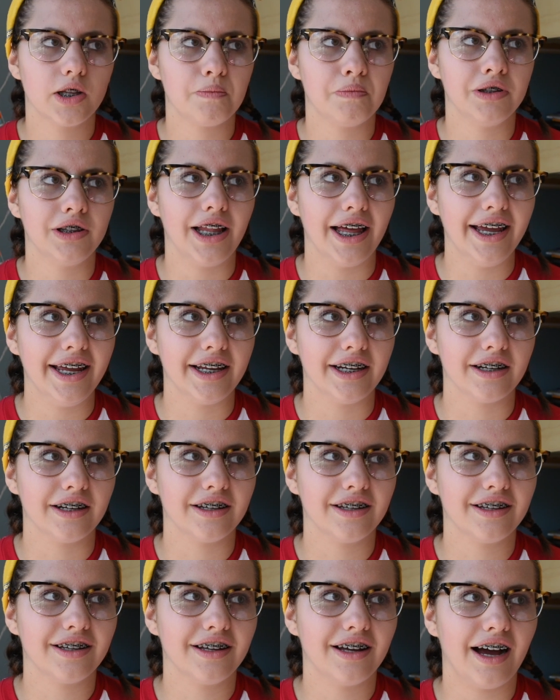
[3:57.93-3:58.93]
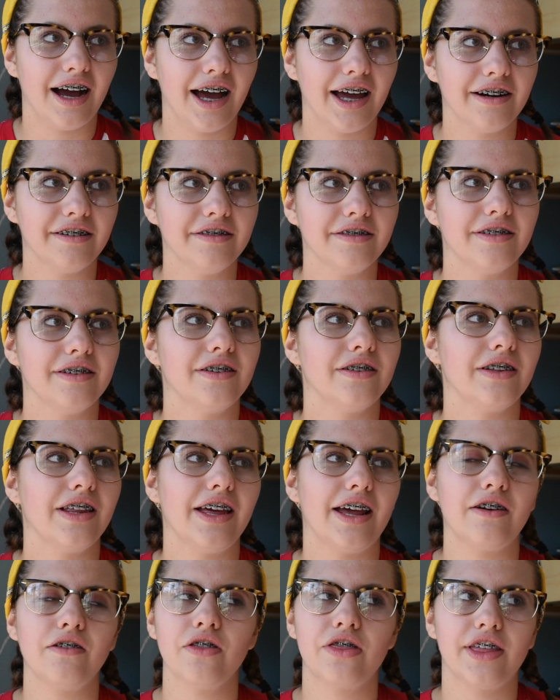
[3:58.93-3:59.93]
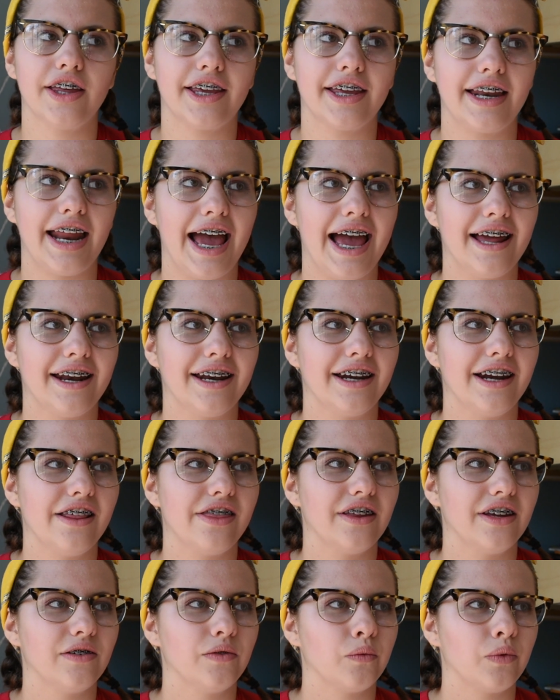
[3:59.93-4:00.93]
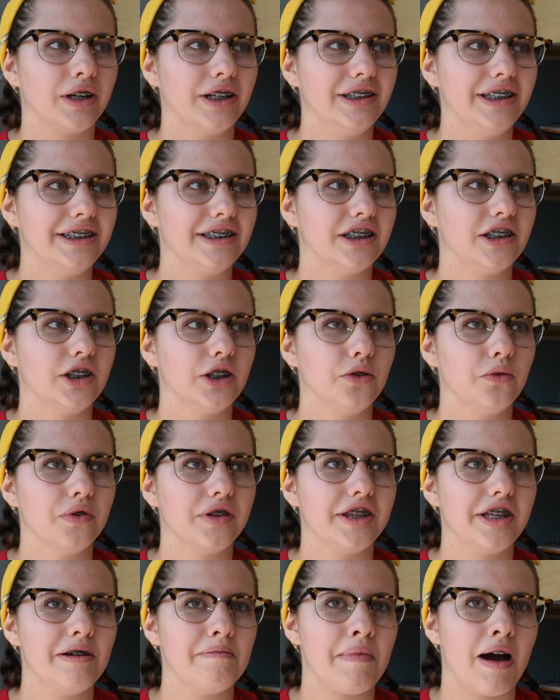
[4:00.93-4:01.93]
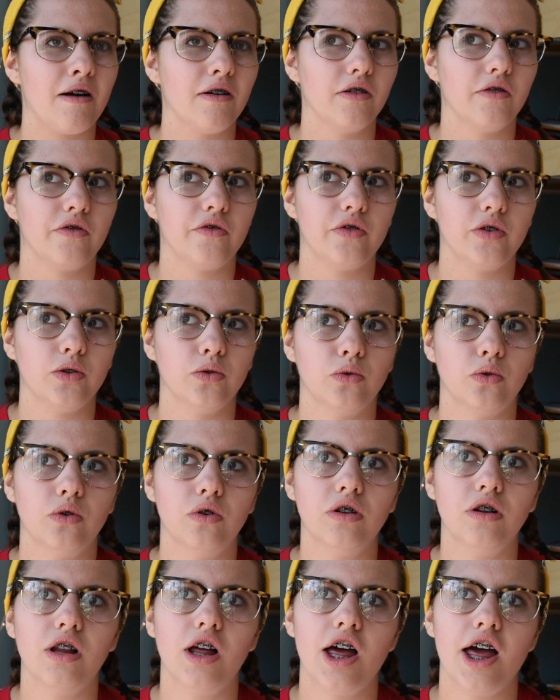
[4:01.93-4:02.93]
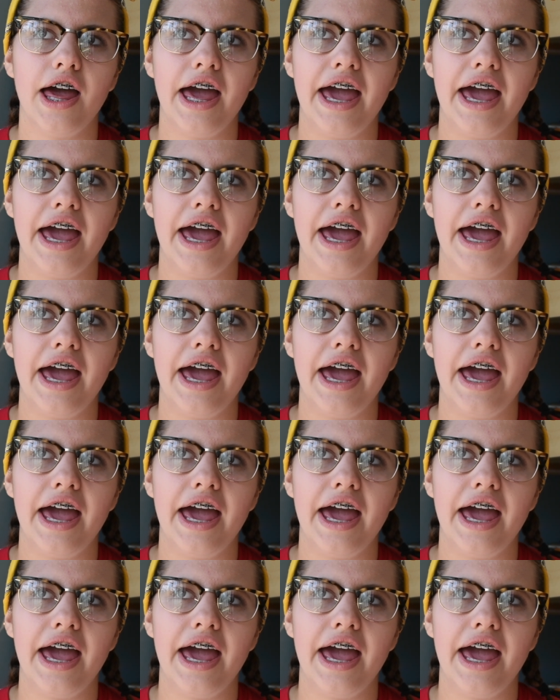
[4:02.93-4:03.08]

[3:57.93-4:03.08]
The plane, I don't think it had anything really to do with the amount of fuel.